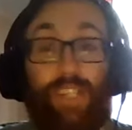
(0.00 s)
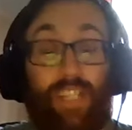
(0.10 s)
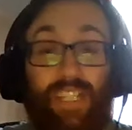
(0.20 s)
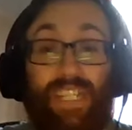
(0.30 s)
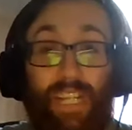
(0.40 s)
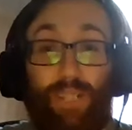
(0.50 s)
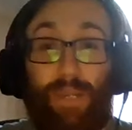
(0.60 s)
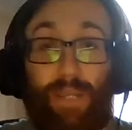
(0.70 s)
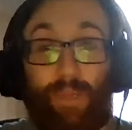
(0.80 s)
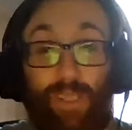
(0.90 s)
you're going to kill
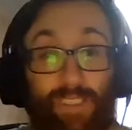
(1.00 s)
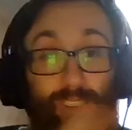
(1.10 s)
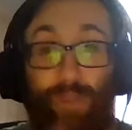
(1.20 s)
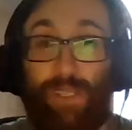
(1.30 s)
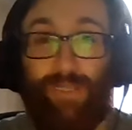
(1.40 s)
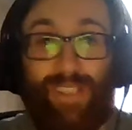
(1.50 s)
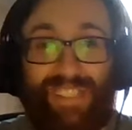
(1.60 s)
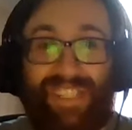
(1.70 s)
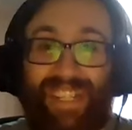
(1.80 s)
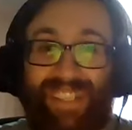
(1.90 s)
people, do it the real thing.